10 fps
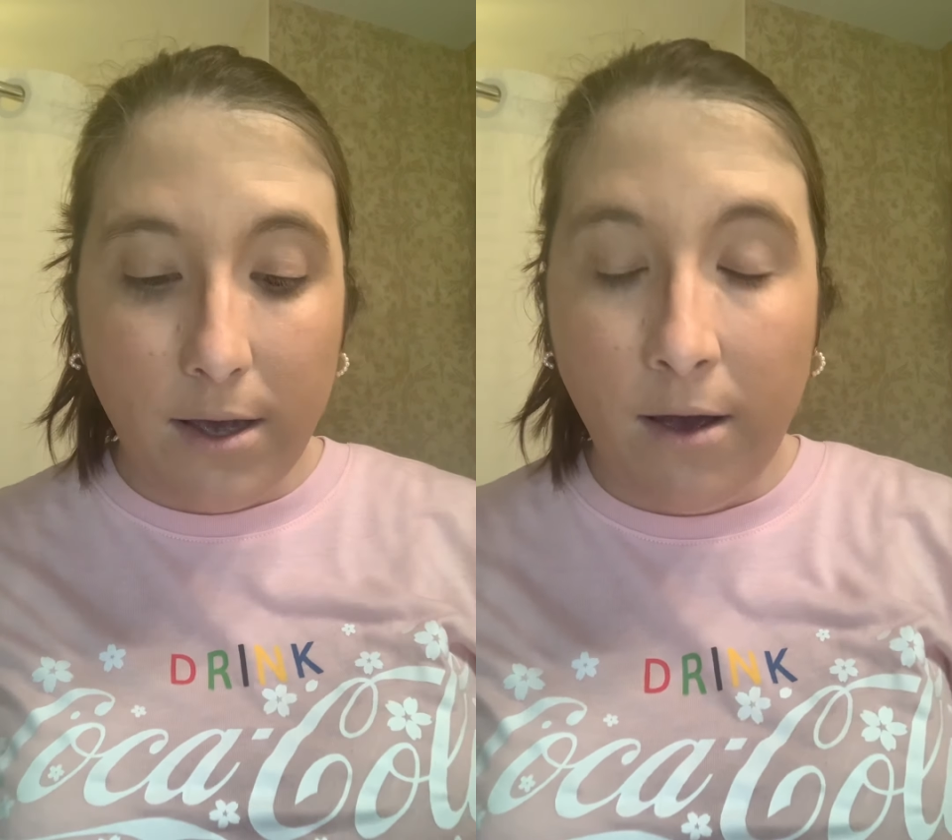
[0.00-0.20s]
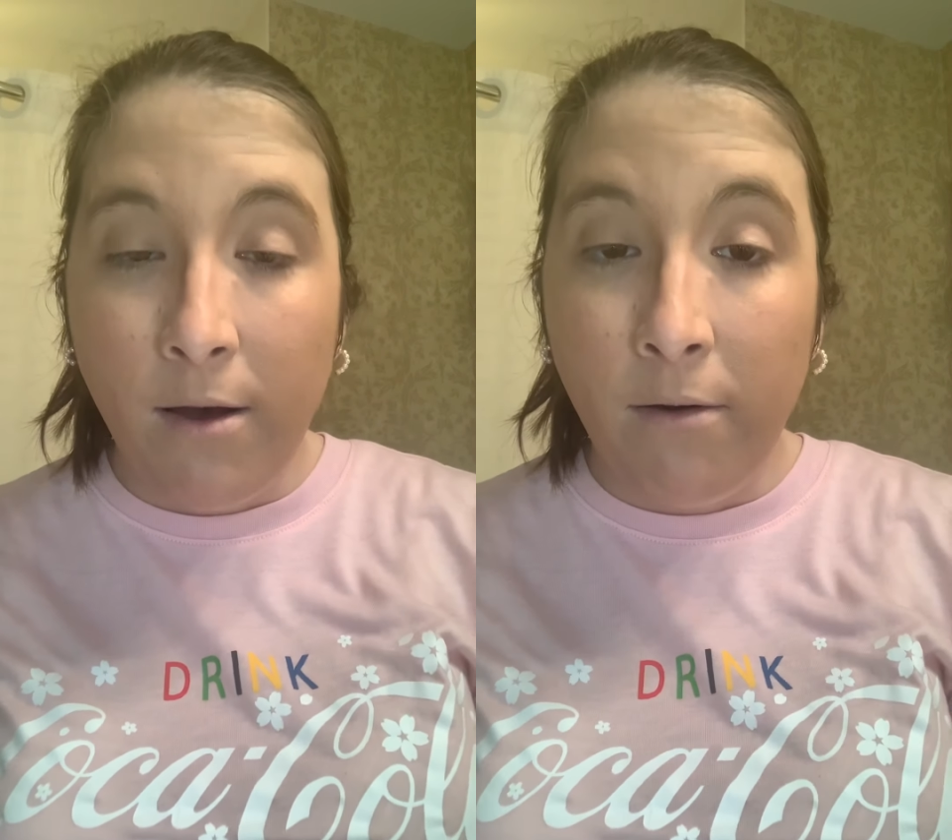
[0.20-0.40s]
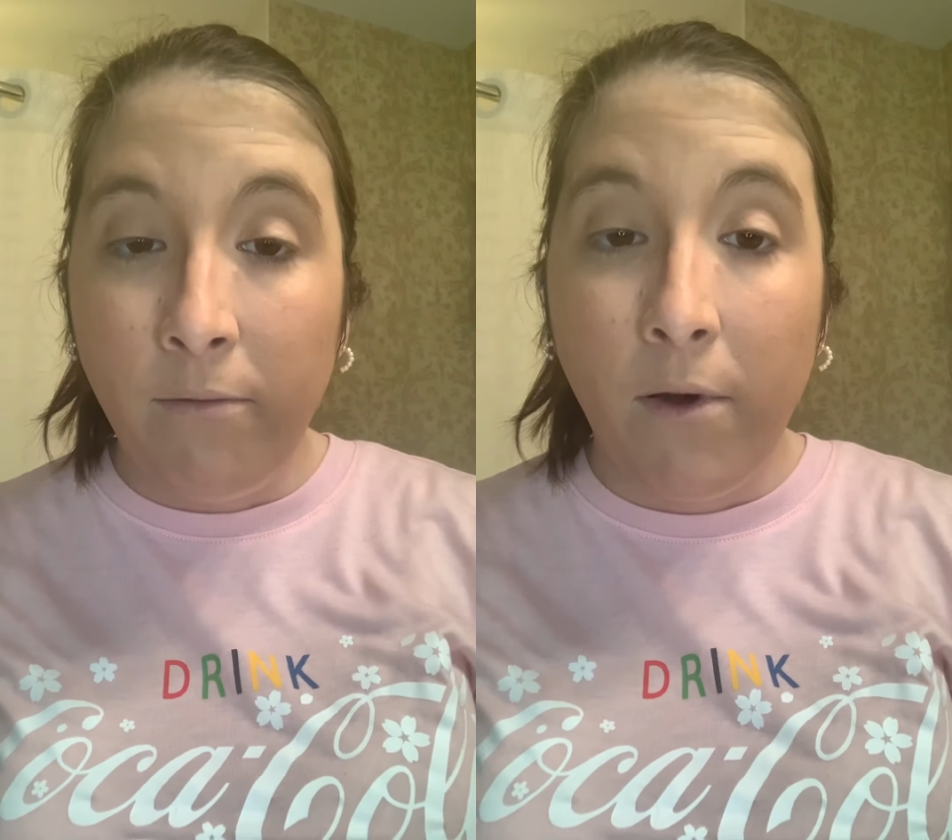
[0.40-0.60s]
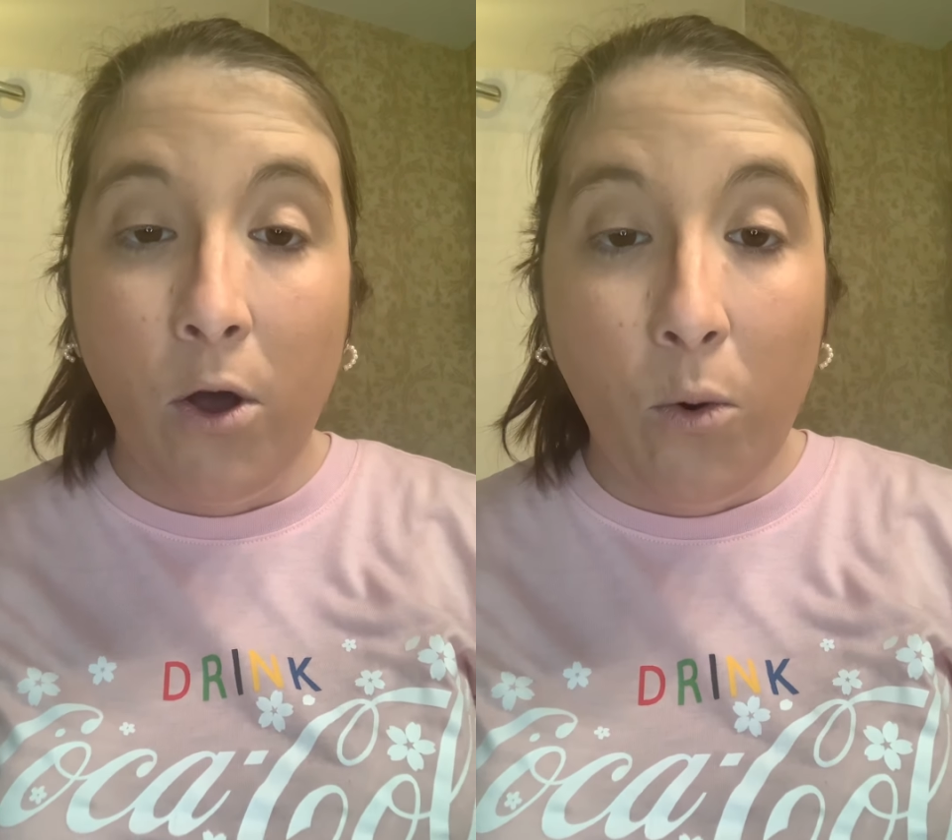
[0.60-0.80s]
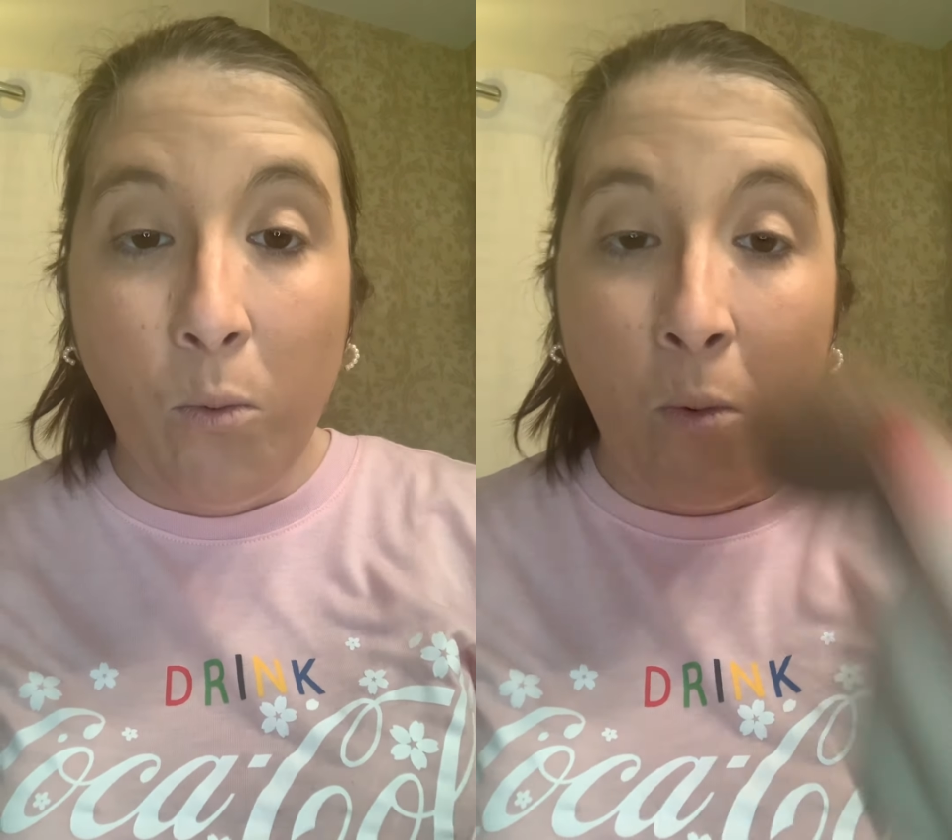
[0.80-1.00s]
of
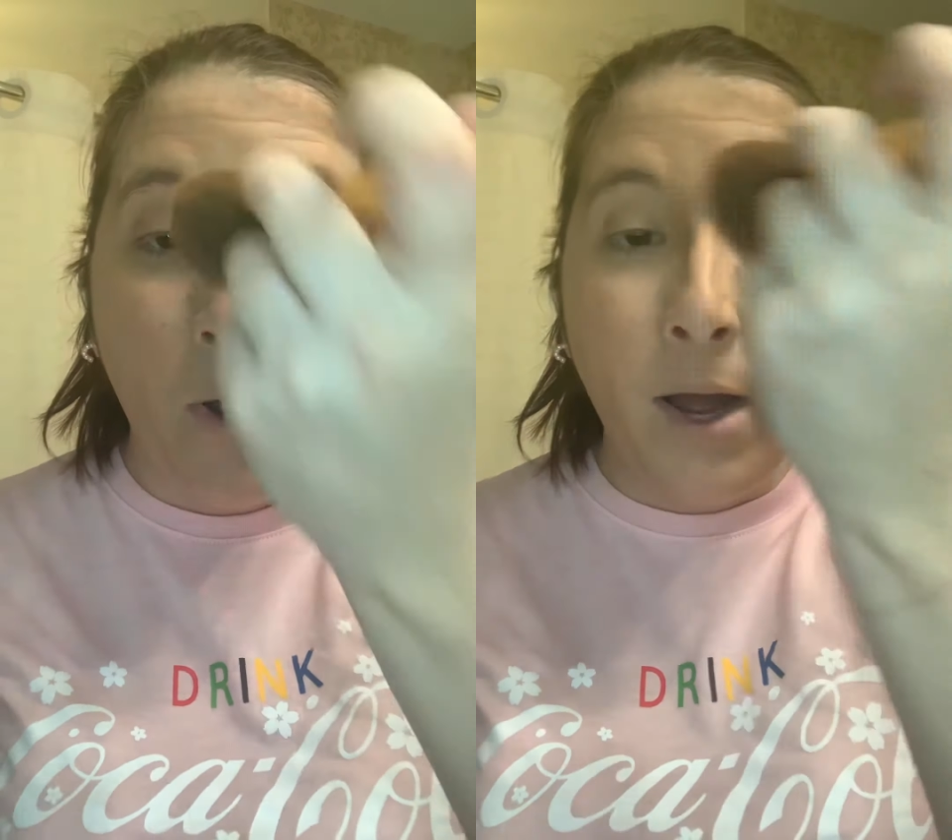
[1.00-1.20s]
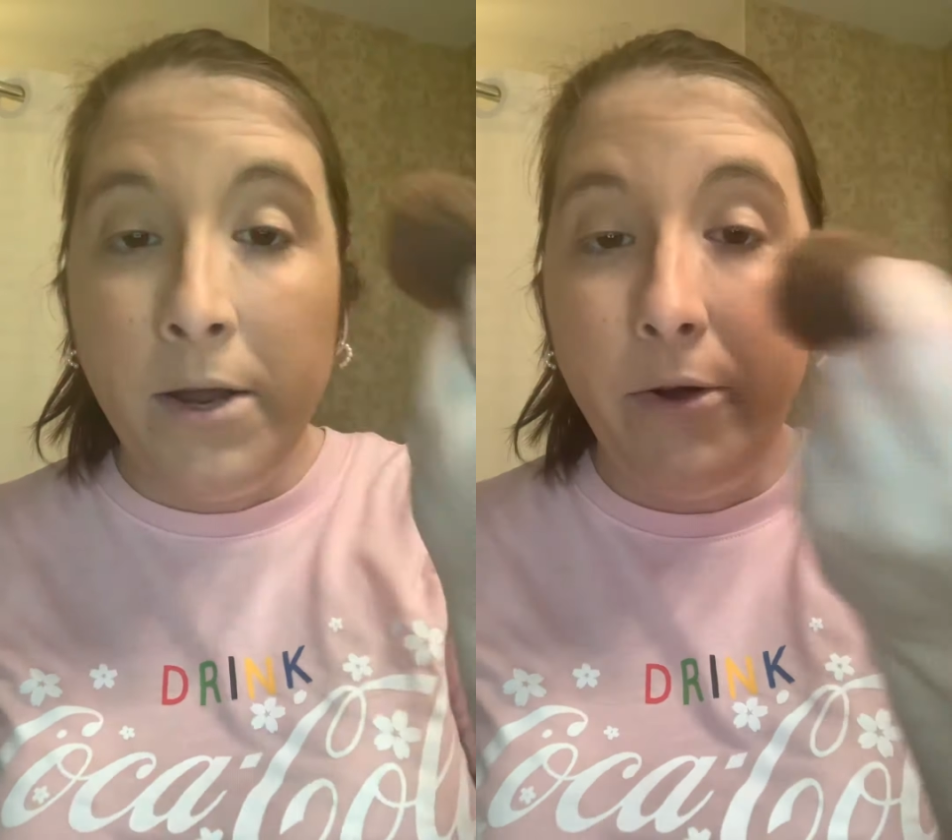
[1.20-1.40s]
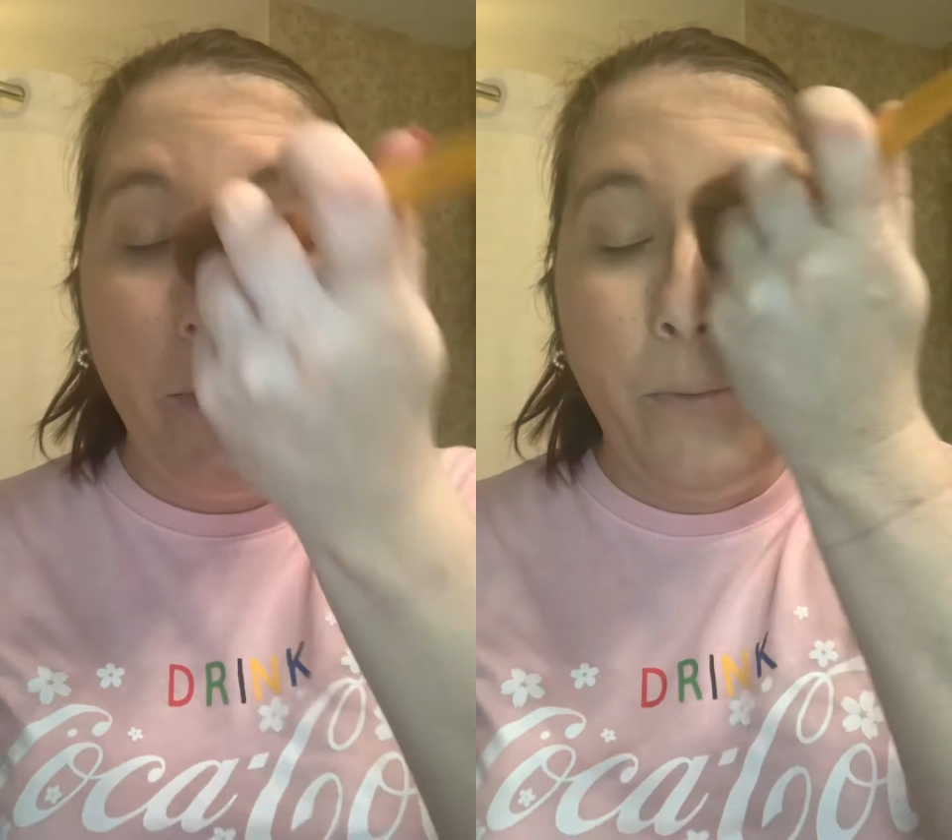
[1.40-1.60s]
what I do.